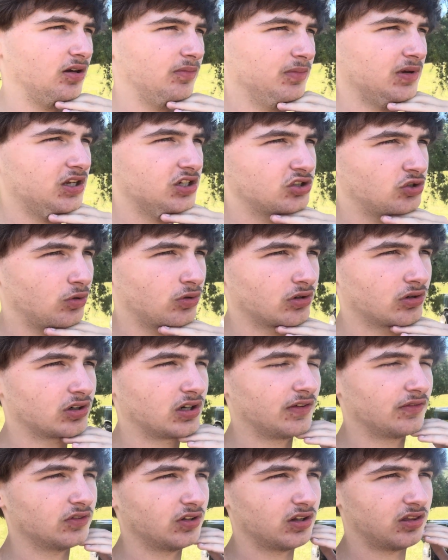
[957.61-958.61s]
Me and Jordan are
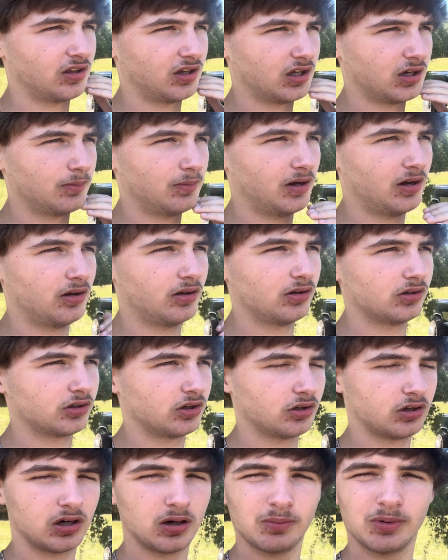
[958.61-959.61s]
definitely thinking about
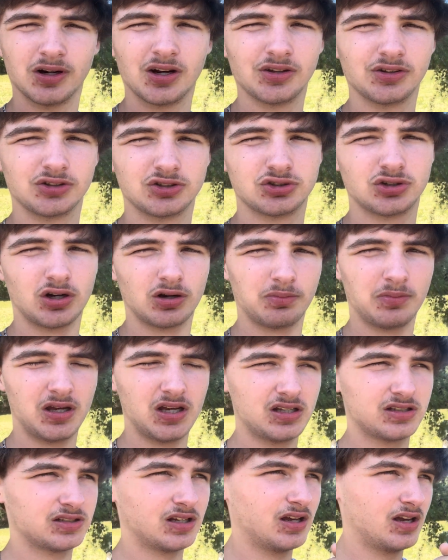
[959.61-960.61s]
cooking up another truck
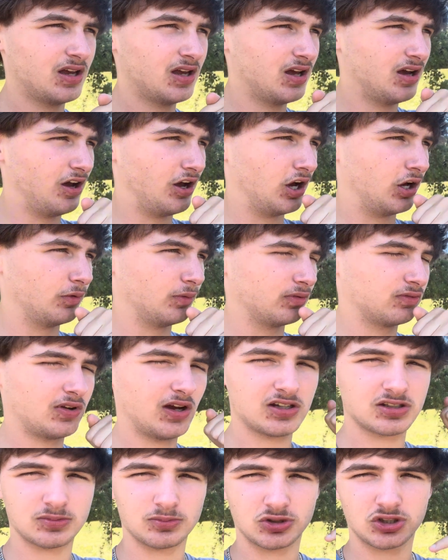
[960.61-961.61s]
meet. We've
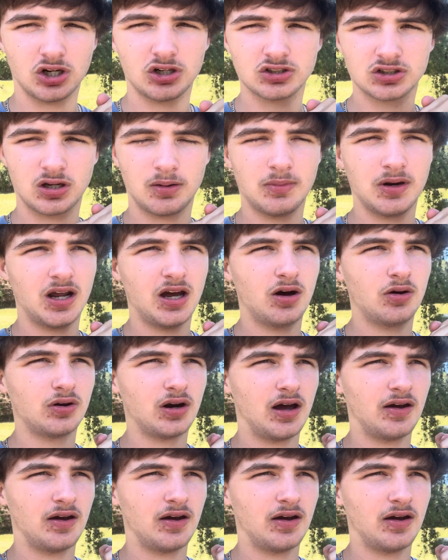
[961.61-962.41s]
got some shirts coming out.